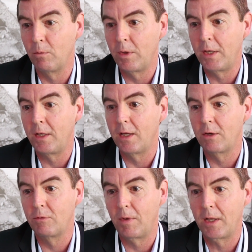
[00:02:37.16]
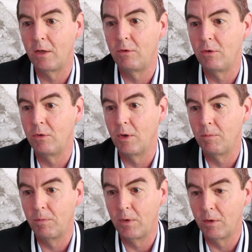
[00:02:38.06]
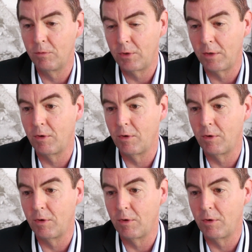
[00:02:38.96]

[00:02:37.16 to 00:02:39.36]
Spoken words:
we expanded to a set